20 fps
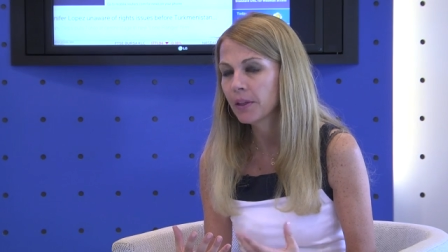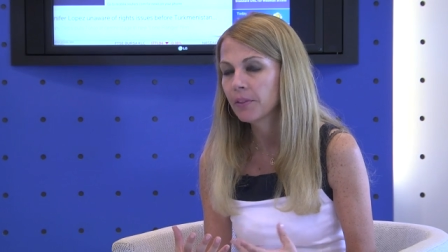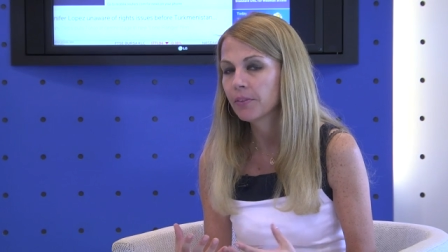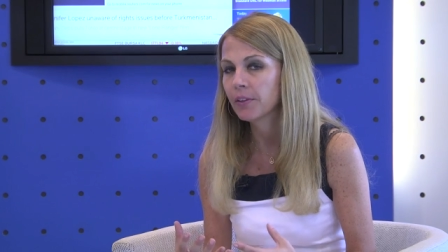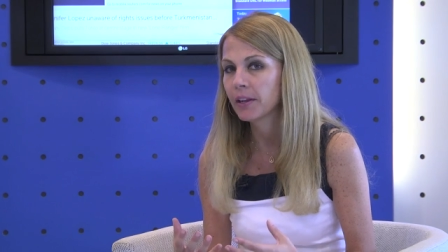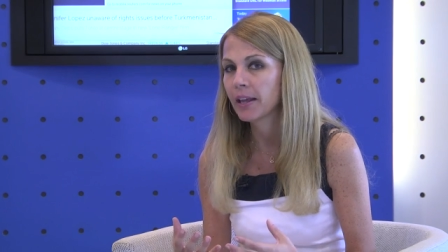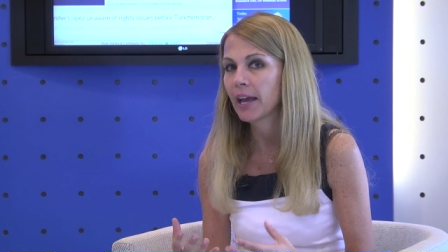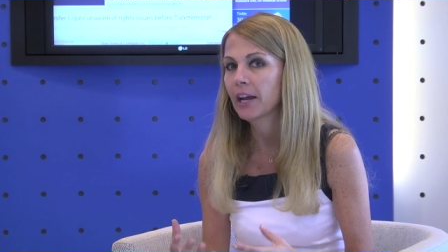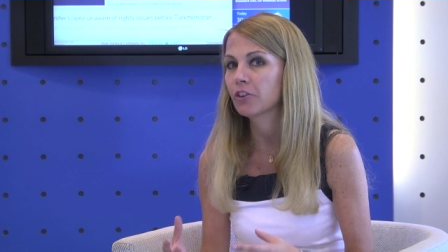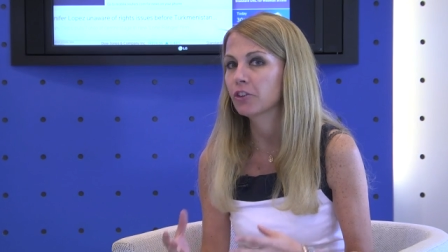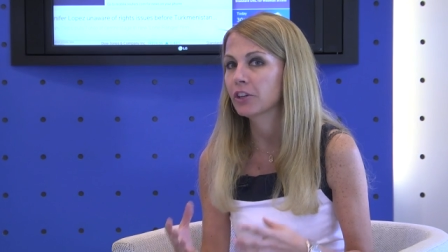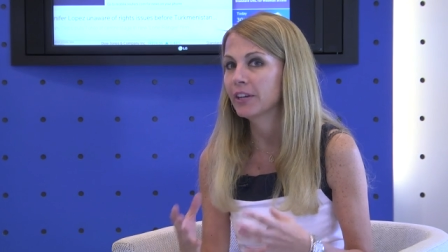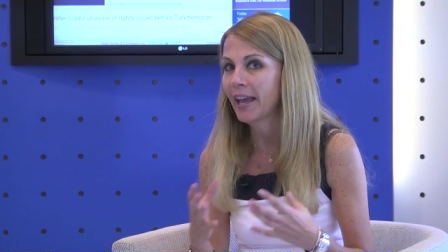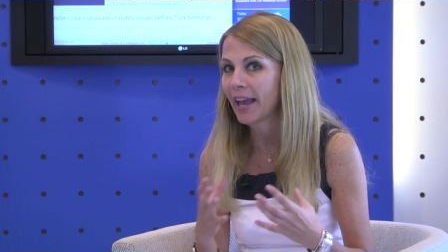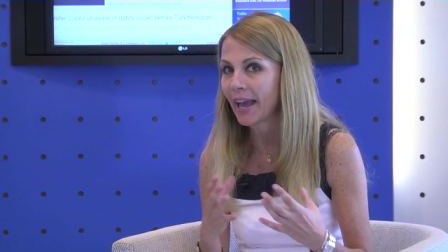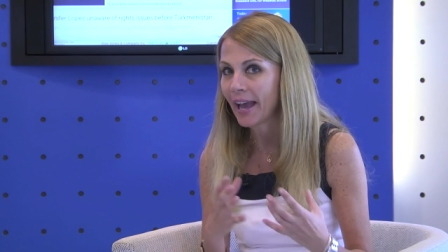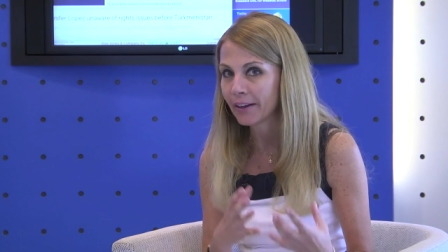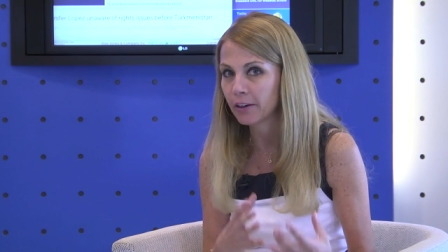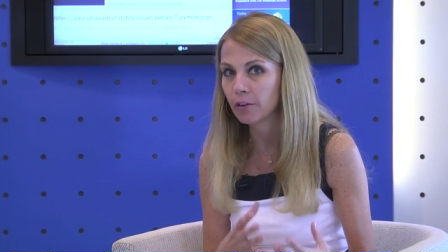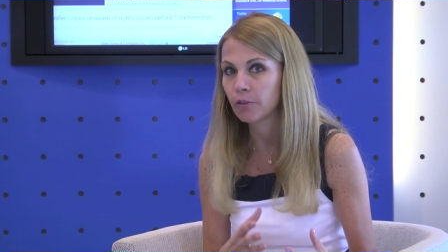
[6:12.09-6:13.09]
that actually
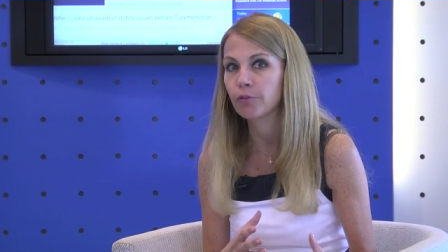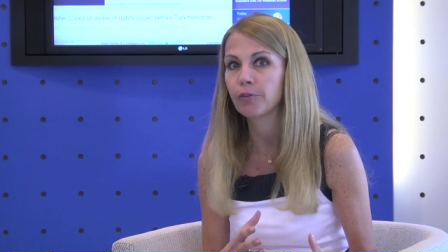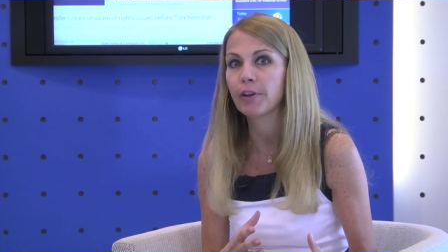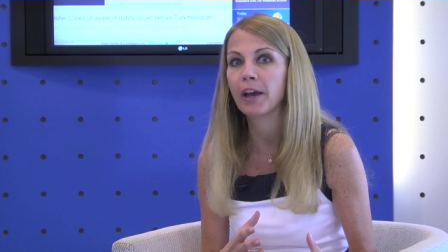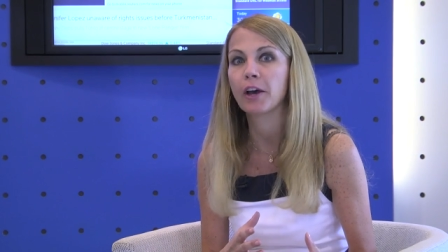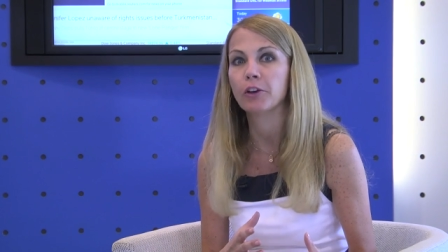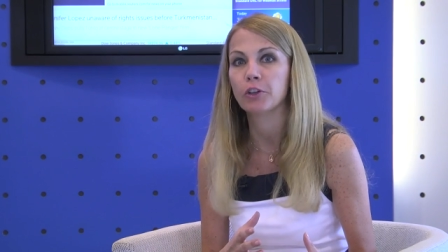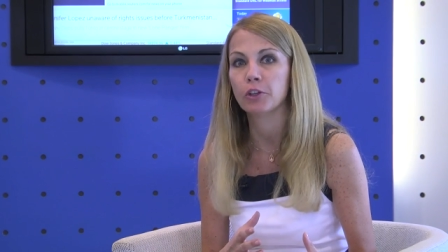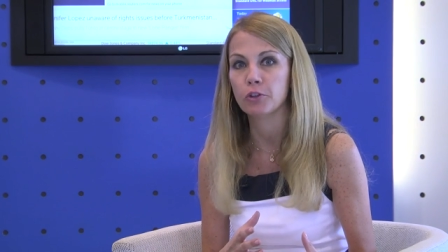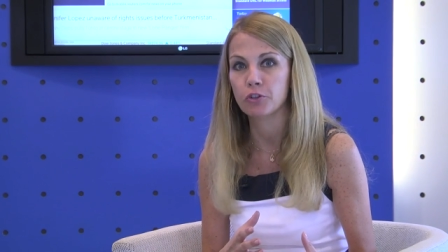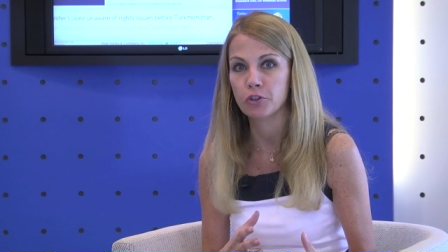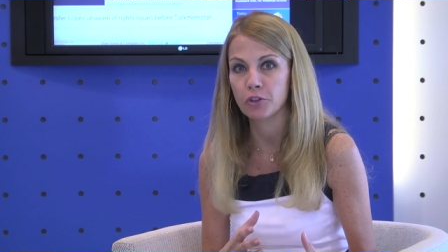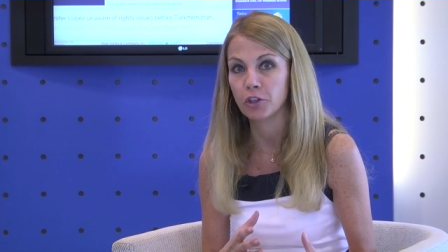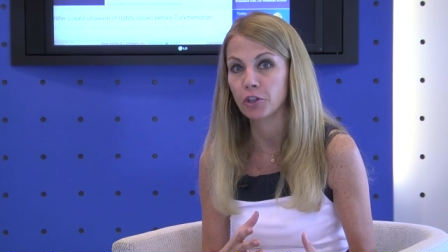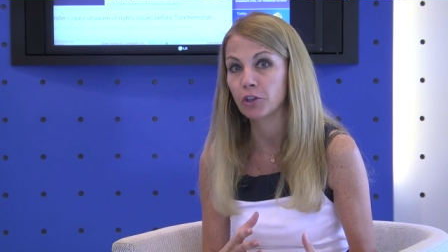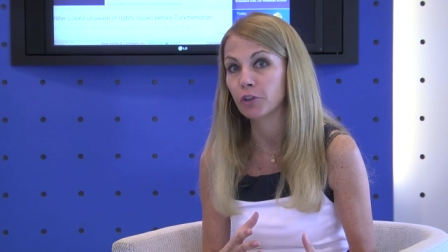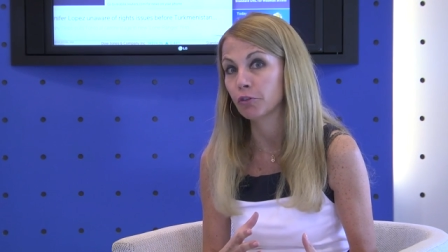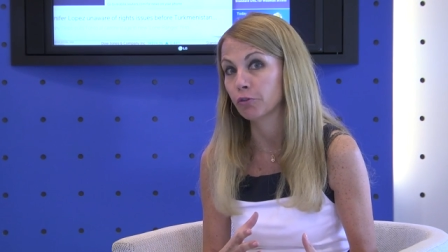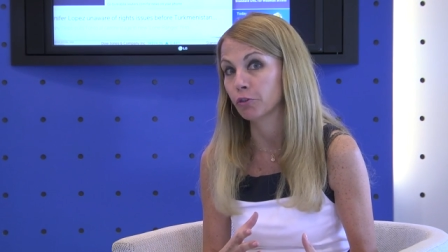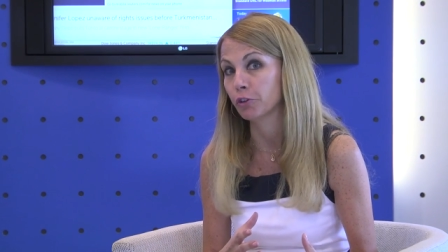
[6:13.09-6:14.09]
added value to the
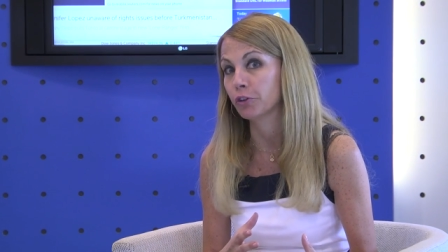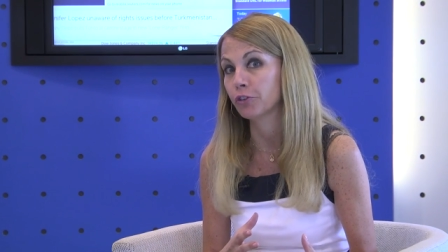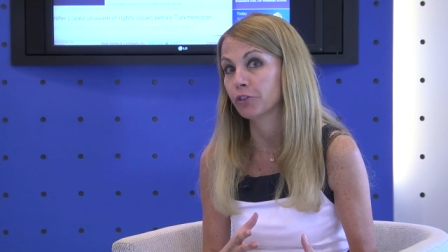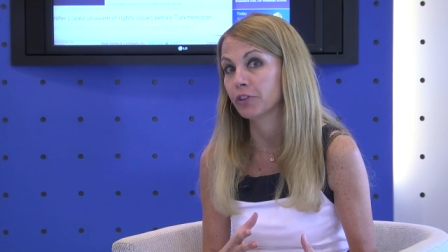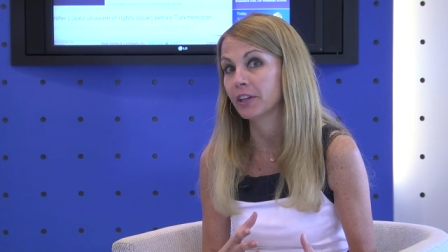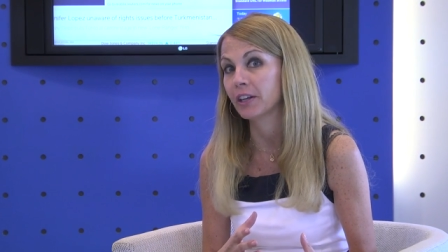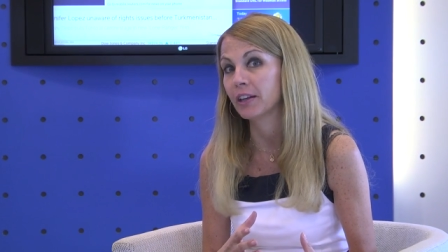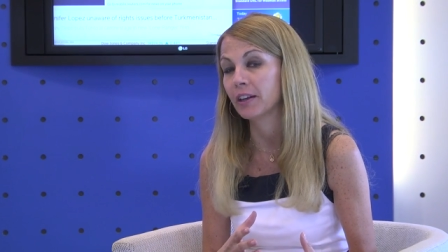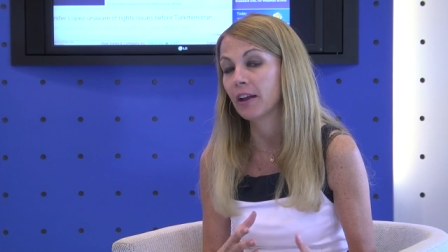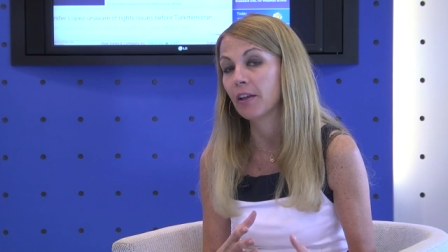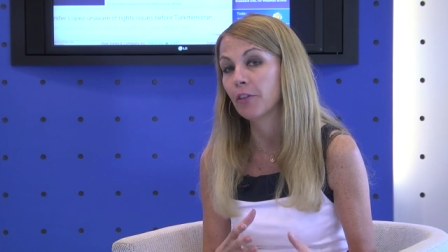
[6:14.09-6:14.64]
university.